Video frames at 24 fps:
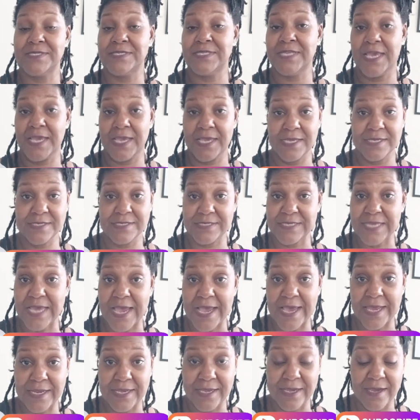a second
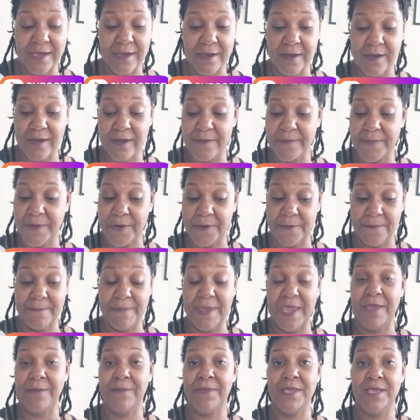side income,
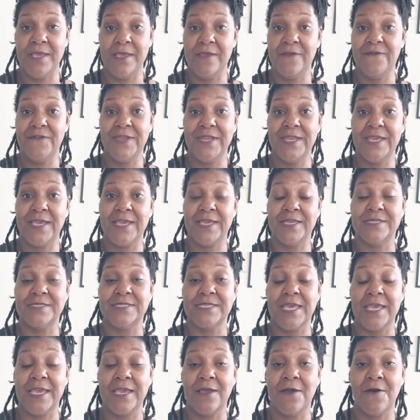or maybe even it
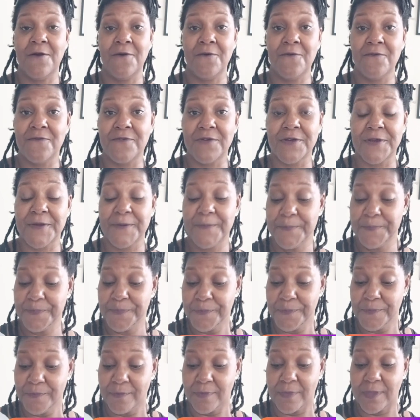can take over
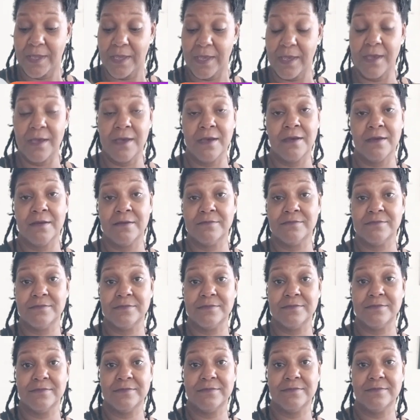
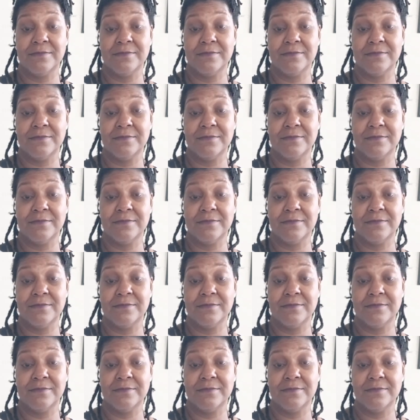um,